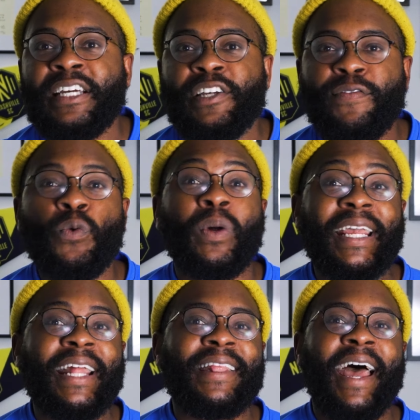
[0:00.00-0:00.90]
if you wanna
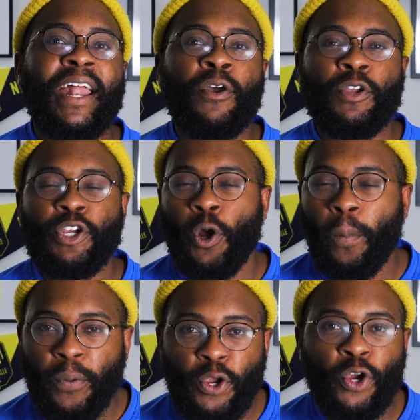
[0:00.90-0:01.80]
get that you know
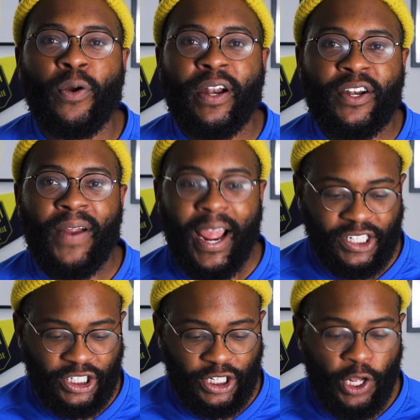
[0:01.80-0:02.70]
pure
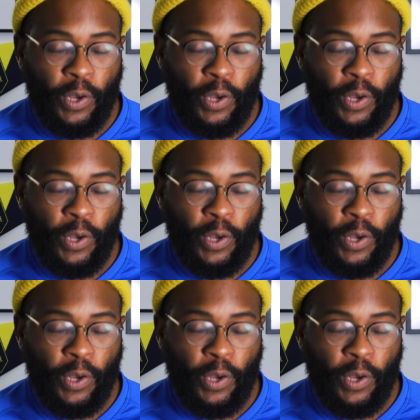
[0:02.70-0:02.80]
interaction